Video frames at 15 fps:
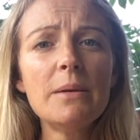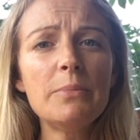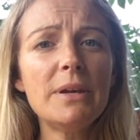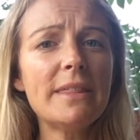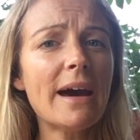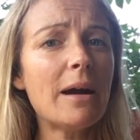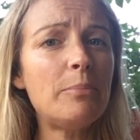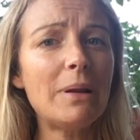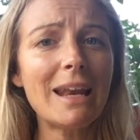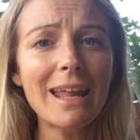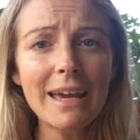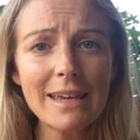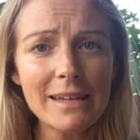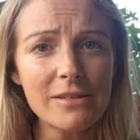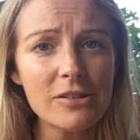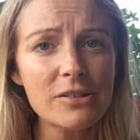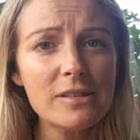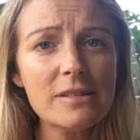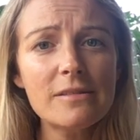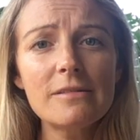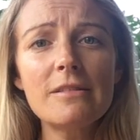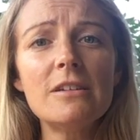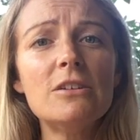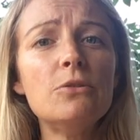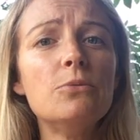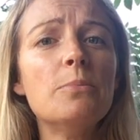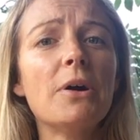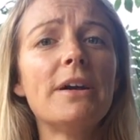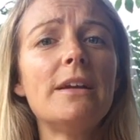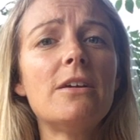be that a place that you
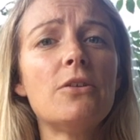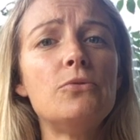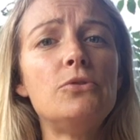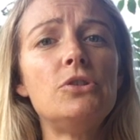might go